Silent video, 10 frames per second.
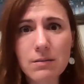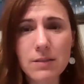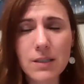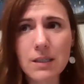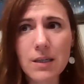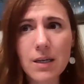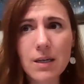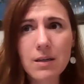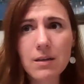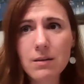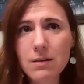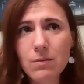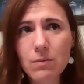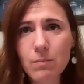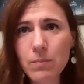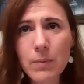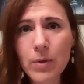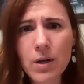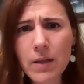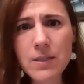Like, people
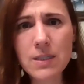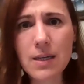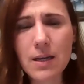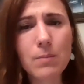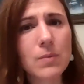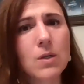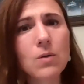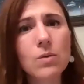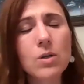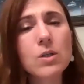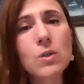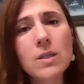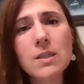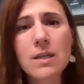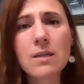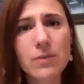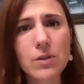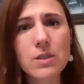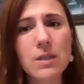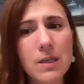are not the same. So there's unity in
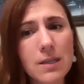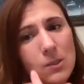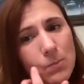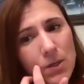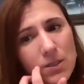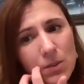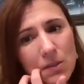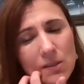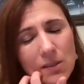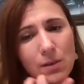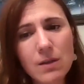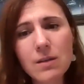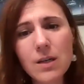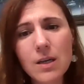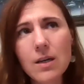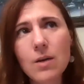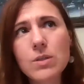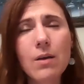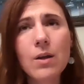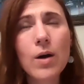diversity, and that's possible. So I think,
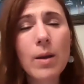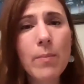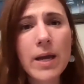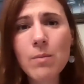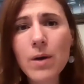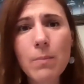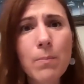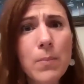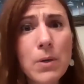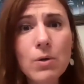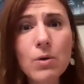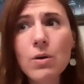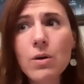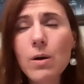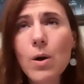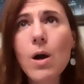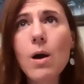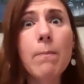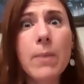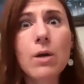I met him by pure
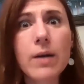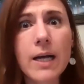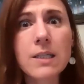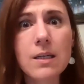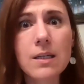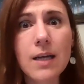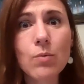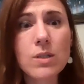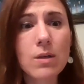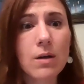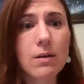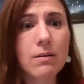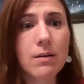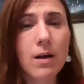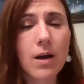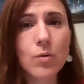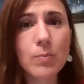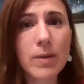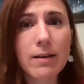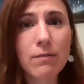accident. I was
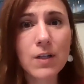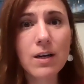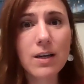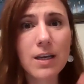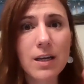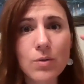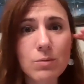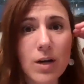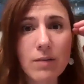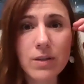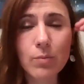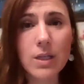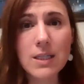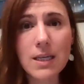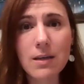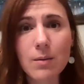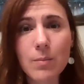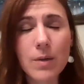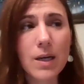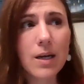playing field hockey. I was traveling with a
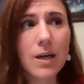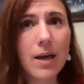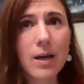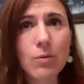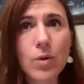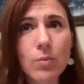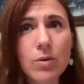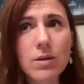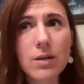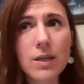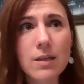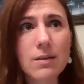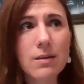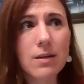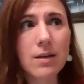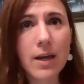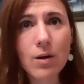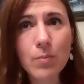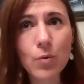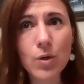team, and we were in an
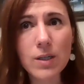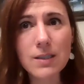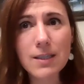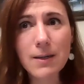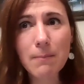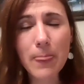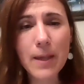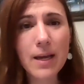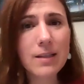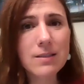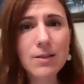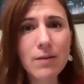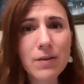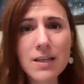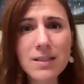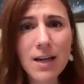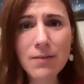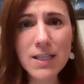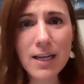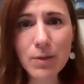airport. And South Africa doesn't have a
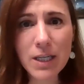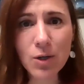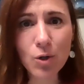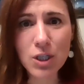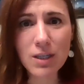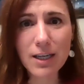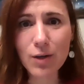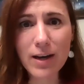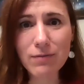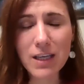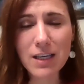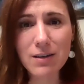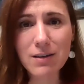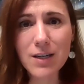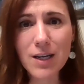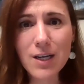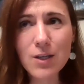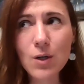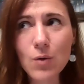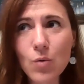celebrity culture like you have here.
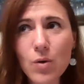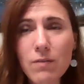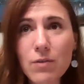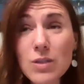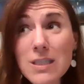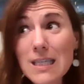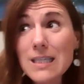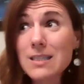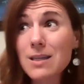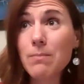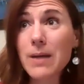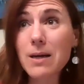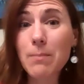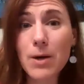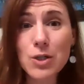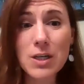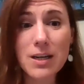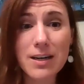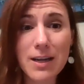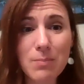So if you see some big commotion at
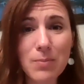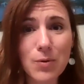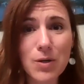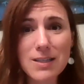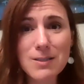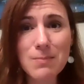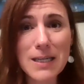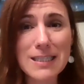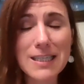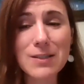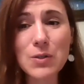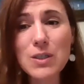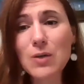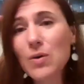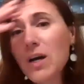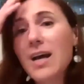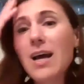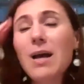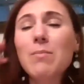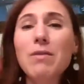an airport, it's a big deal. So
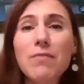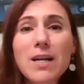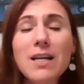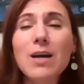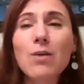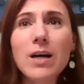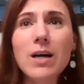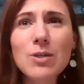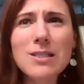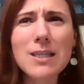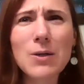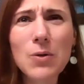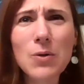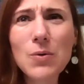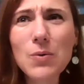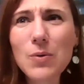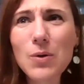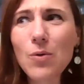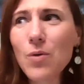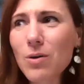my friend and I went up to see who
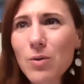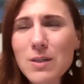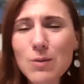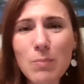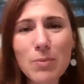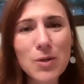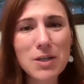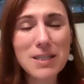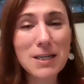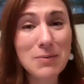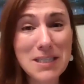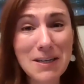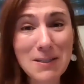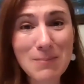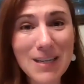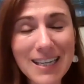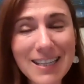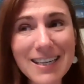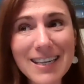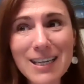are all these reporters, and it was Nelson
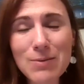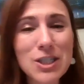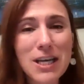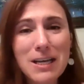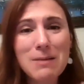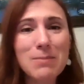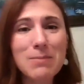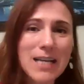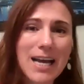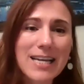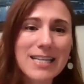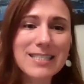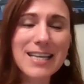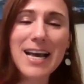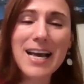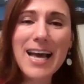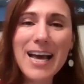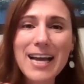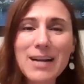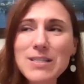Mandela, and he was shaking people's hands.
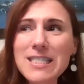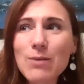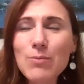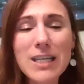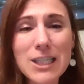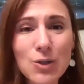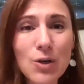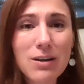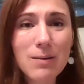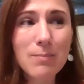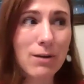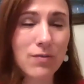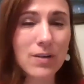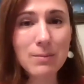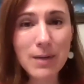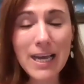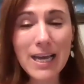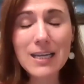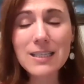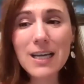And I will say, when he shook my friend in my
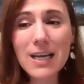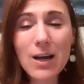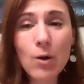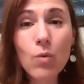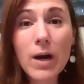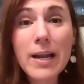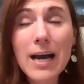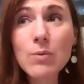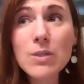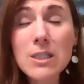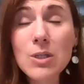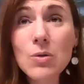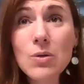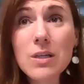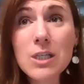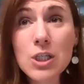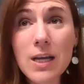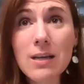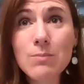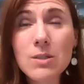hand, one, I was too
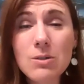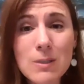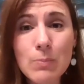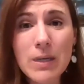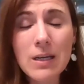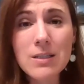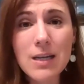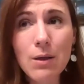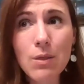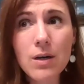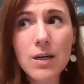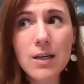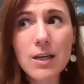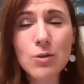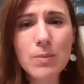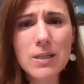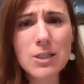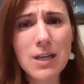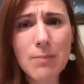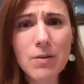ashamed to speak because I thought I should be
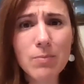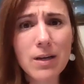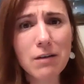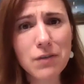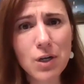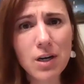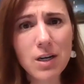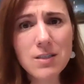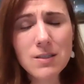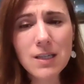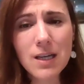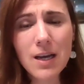ashamed of being Afrikaans.